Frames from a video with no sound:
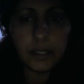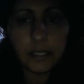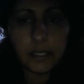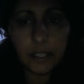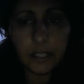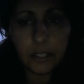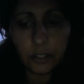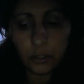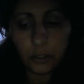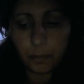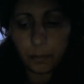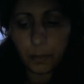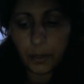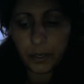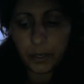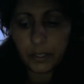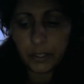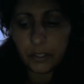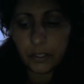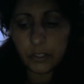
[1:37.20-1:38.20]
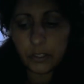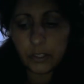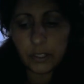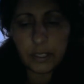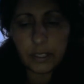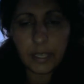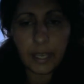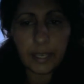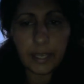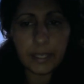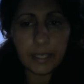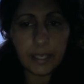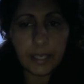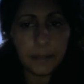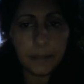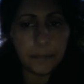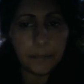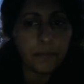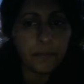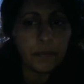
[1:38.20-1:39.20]
to take your partner's
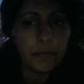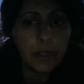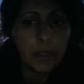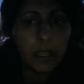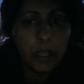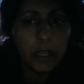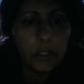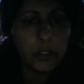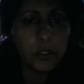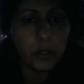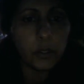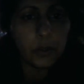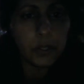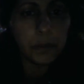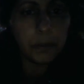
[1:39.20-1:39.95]
nagging so